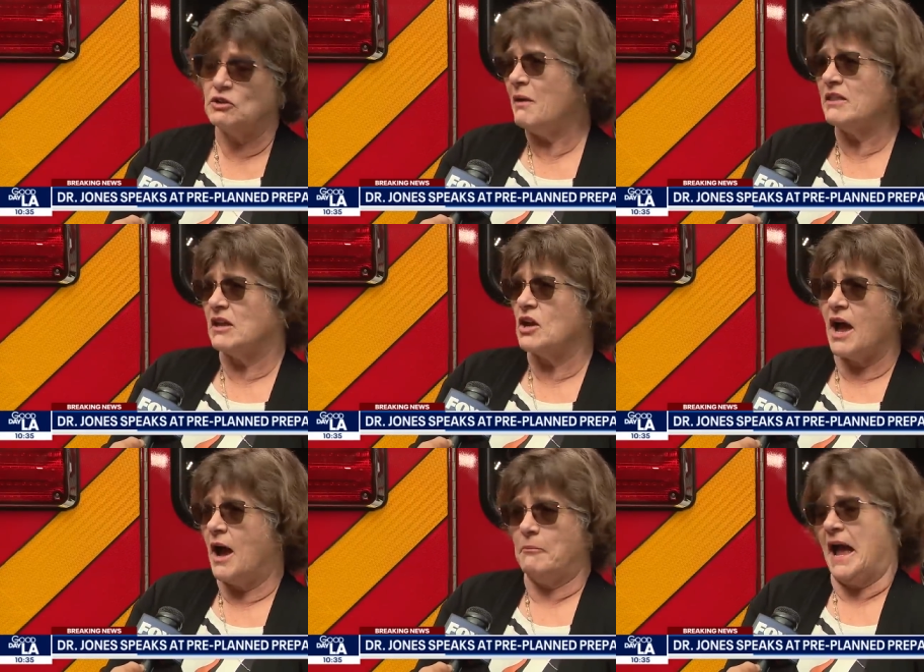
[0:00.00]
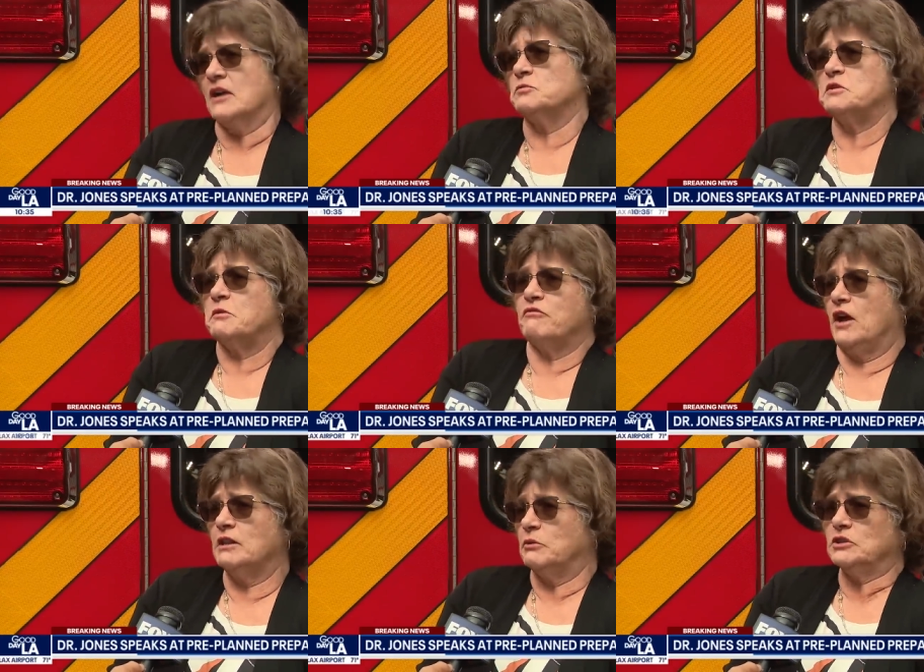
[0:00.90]
You may think, uh, my house must be
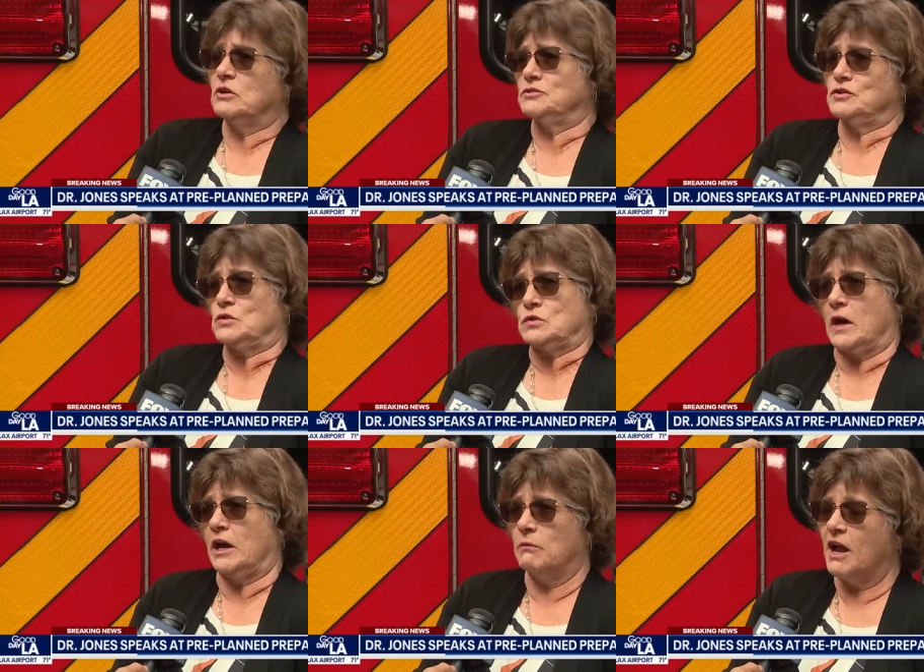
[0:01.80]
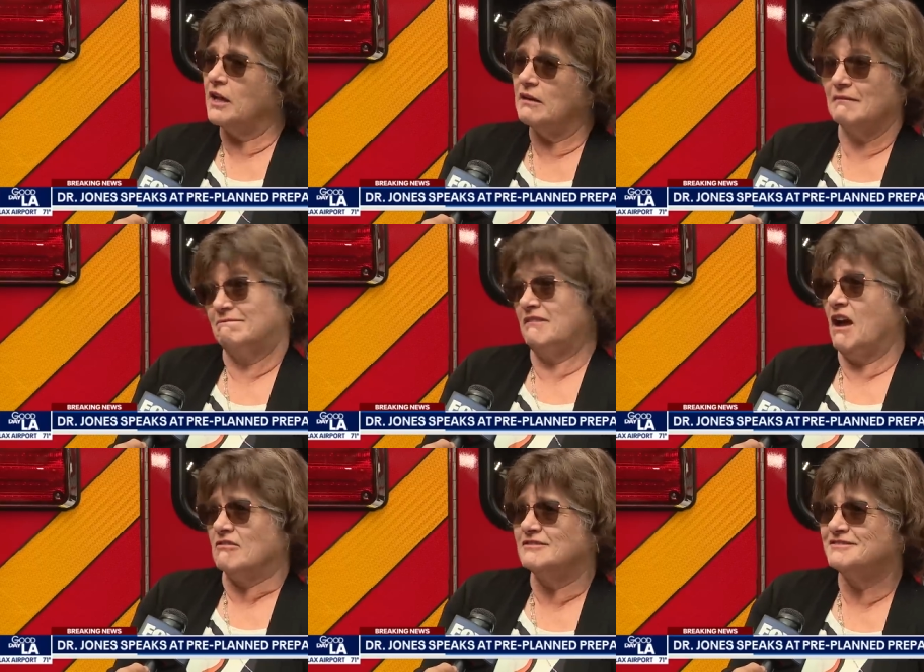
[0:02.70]
fine. The building code says it's okay, right? No.